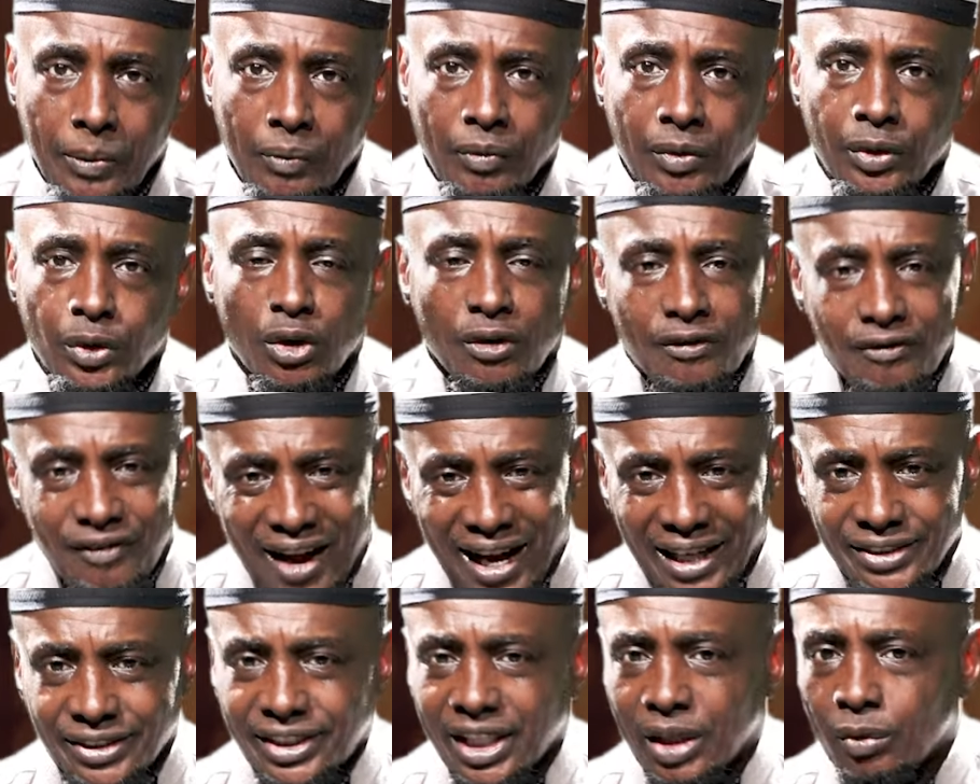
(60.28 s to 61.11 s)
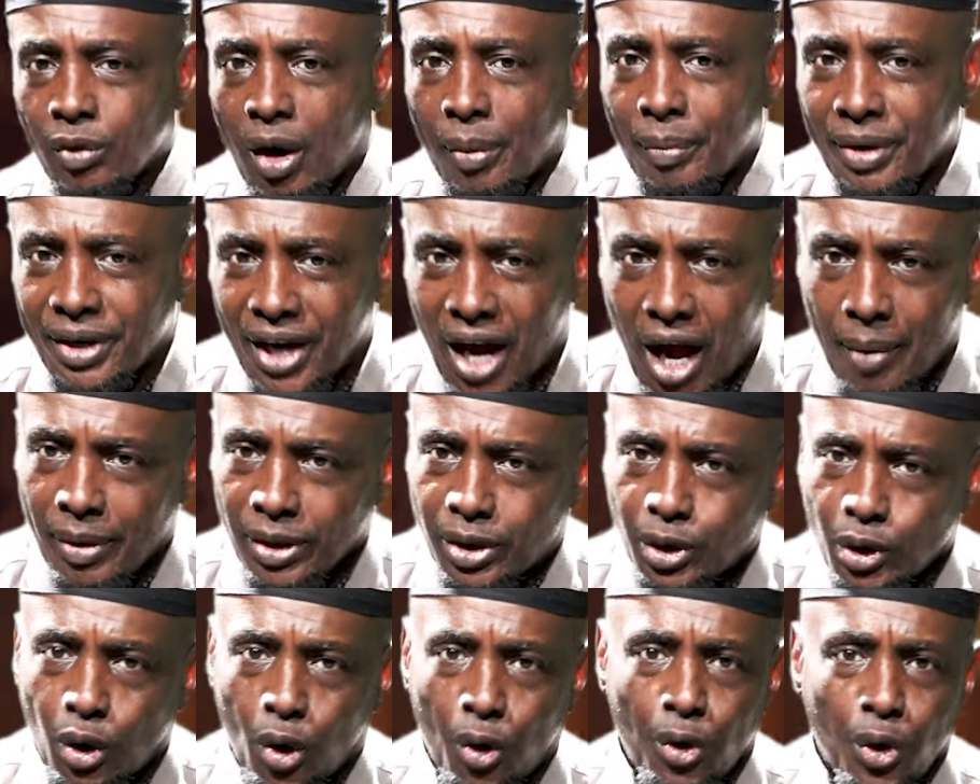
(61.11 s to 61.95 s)
You're fasting Ramadan,
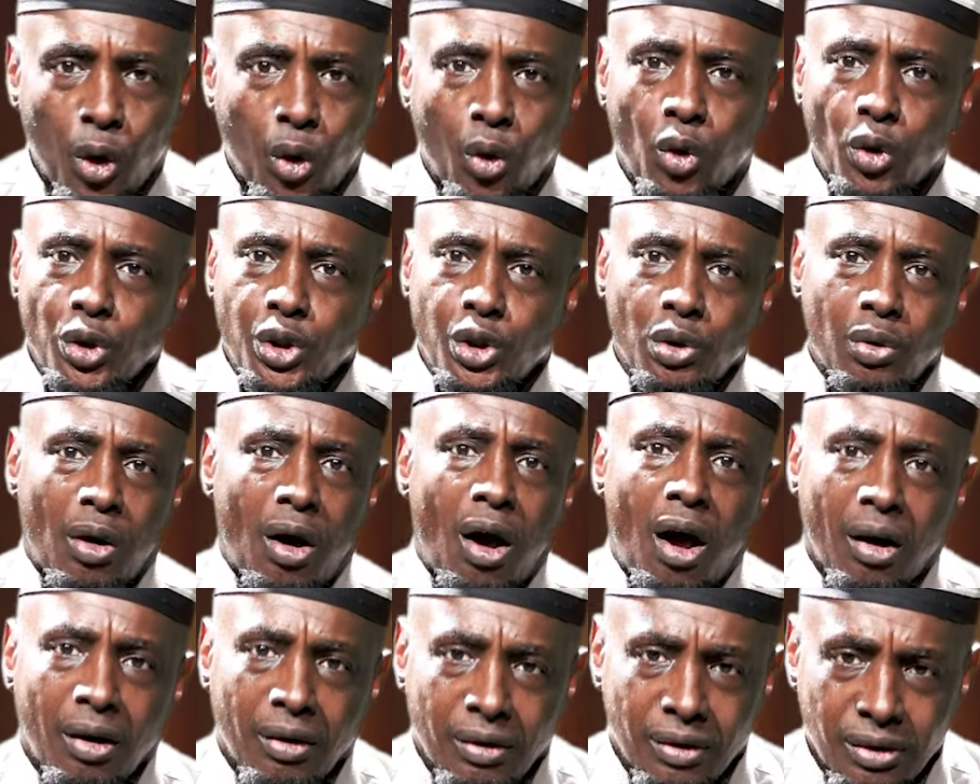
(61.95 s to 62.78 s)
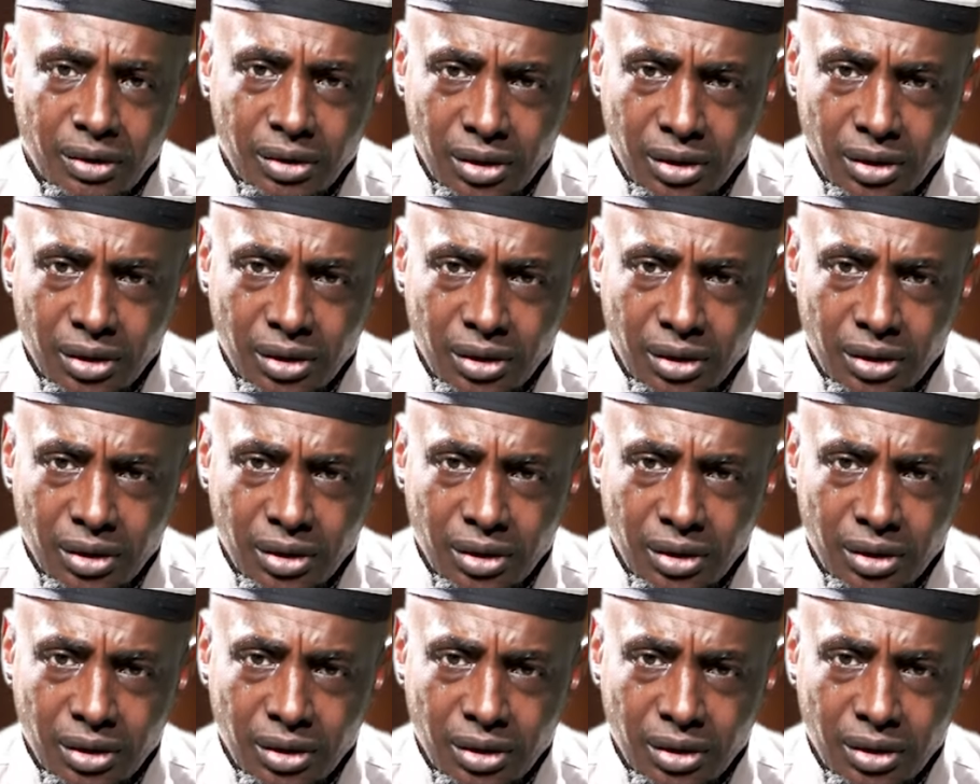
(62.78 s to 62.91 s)
but you don't know who you are.